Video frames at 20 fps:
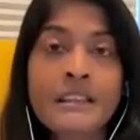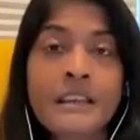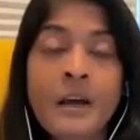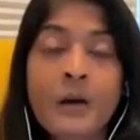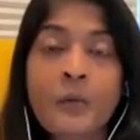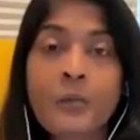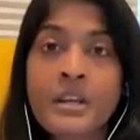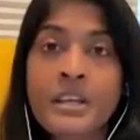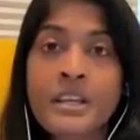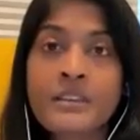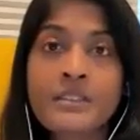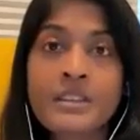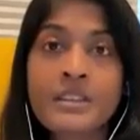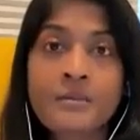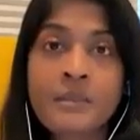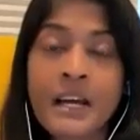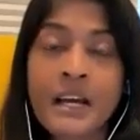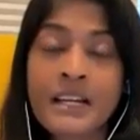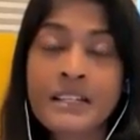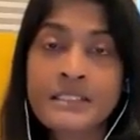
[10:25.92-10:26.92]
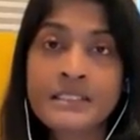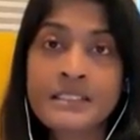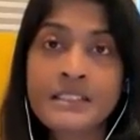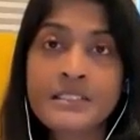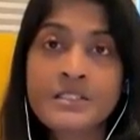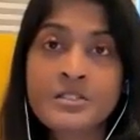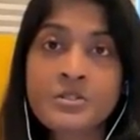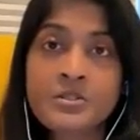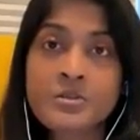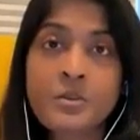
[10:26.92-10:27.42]
that we give them
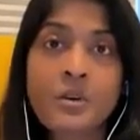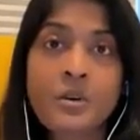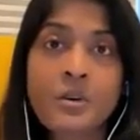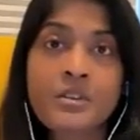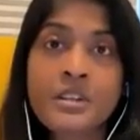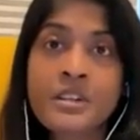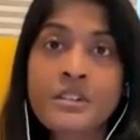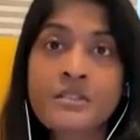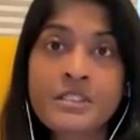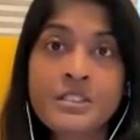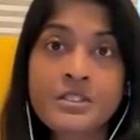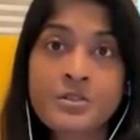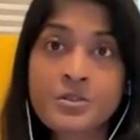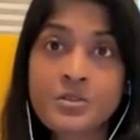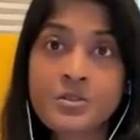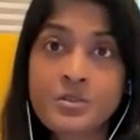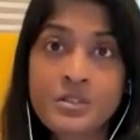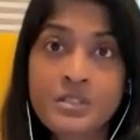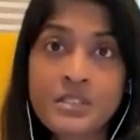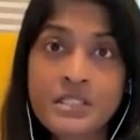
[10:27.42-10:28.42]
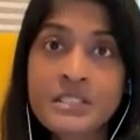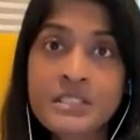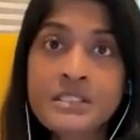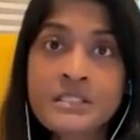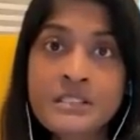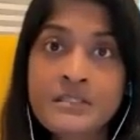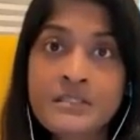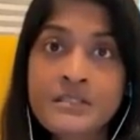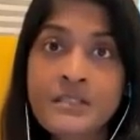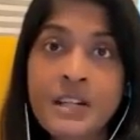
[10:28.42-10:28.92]
access to all their
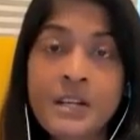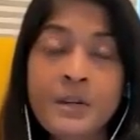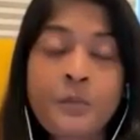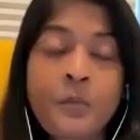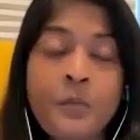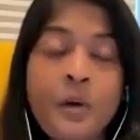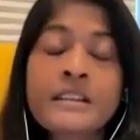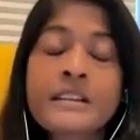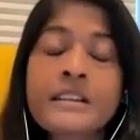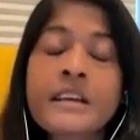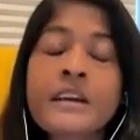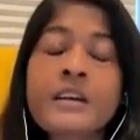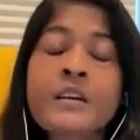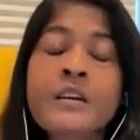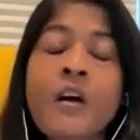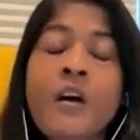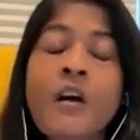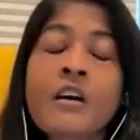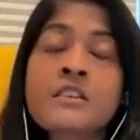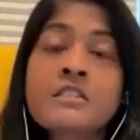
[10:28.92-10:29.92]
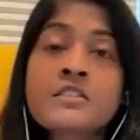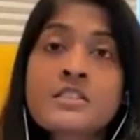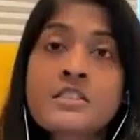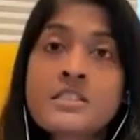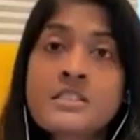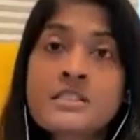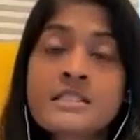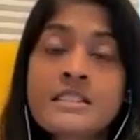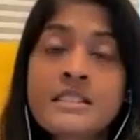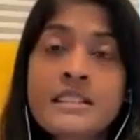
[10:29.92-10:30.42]
resources, right? Whether they
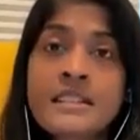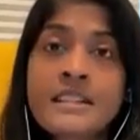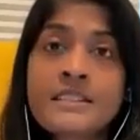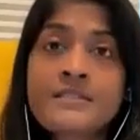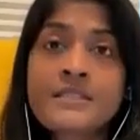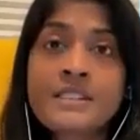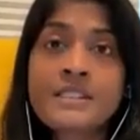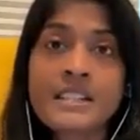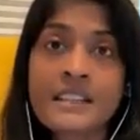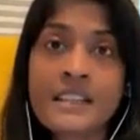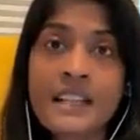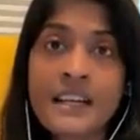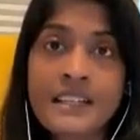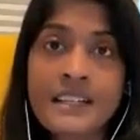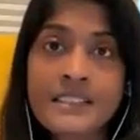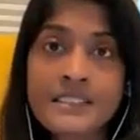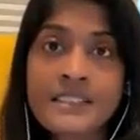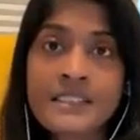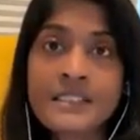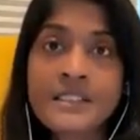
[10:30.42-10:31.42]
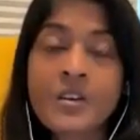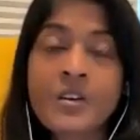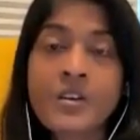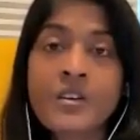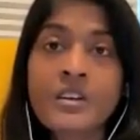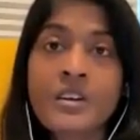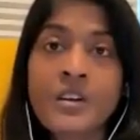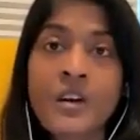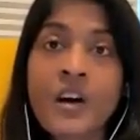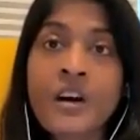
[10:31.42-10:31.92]
consciously realize it
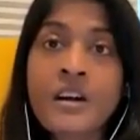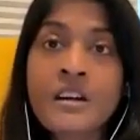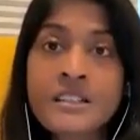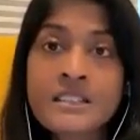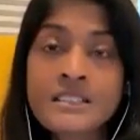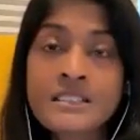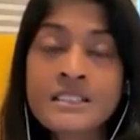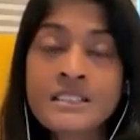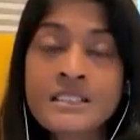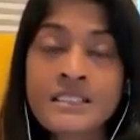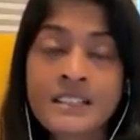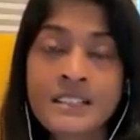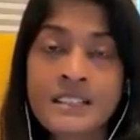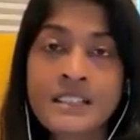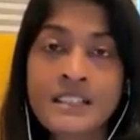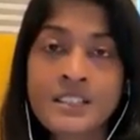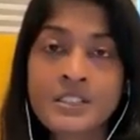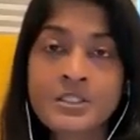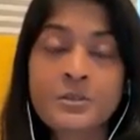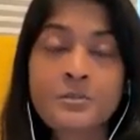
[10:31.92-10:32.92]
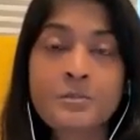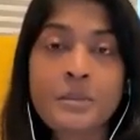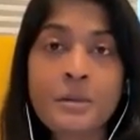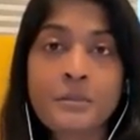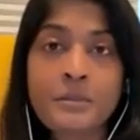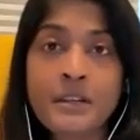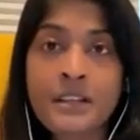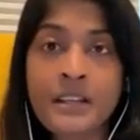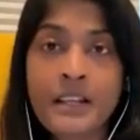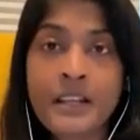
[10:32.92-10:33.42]
or not, because you
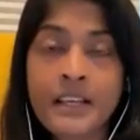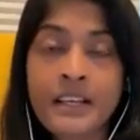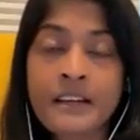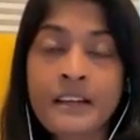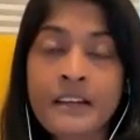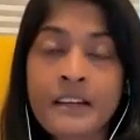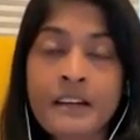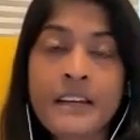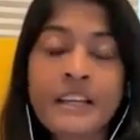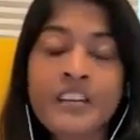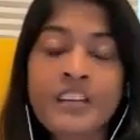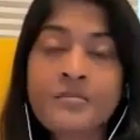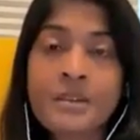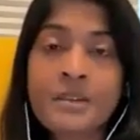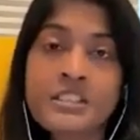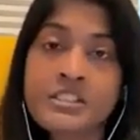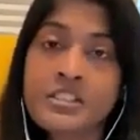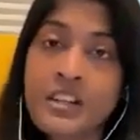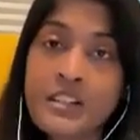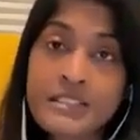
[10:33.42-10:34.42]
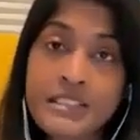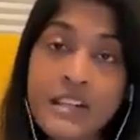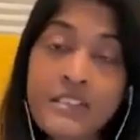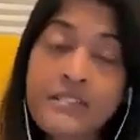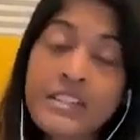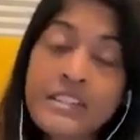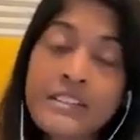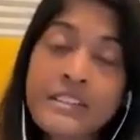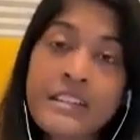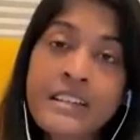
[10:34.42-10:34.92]
might be like, I give my child
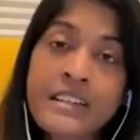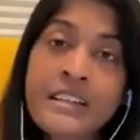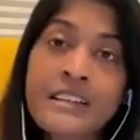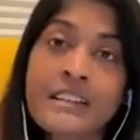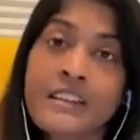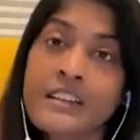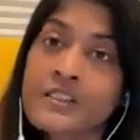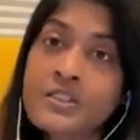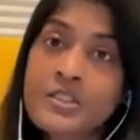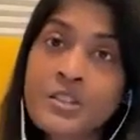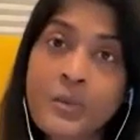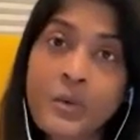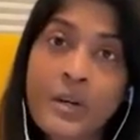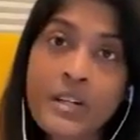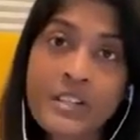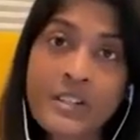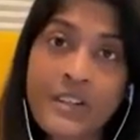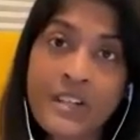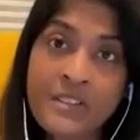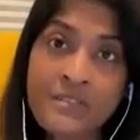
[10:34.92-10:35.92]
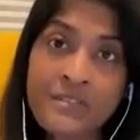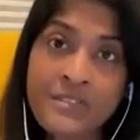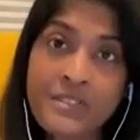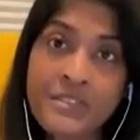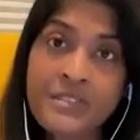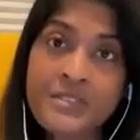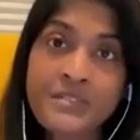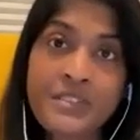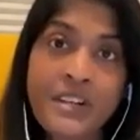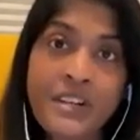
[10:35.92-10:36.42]
everything and they're so
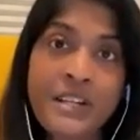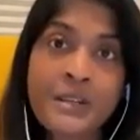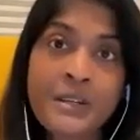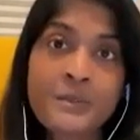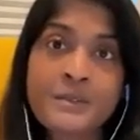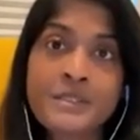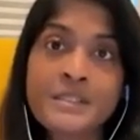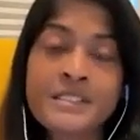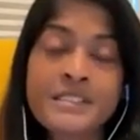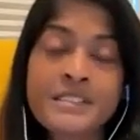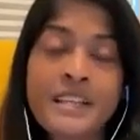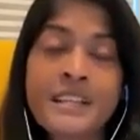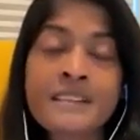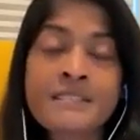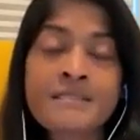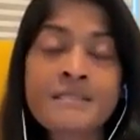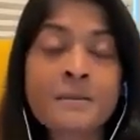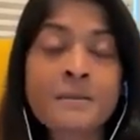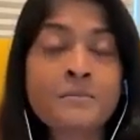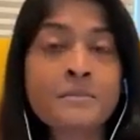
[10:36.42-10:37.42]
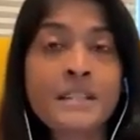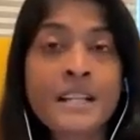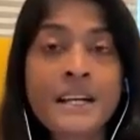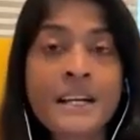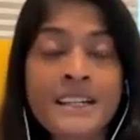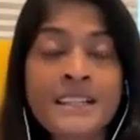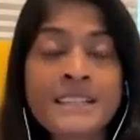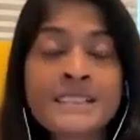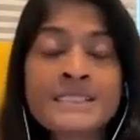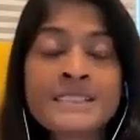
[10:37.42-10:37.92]
ungrateful, right? Which then
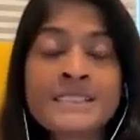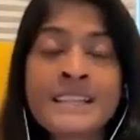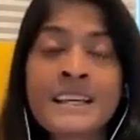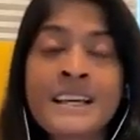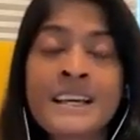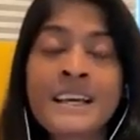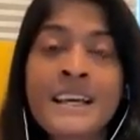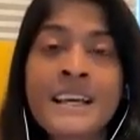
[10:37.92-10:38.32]
implies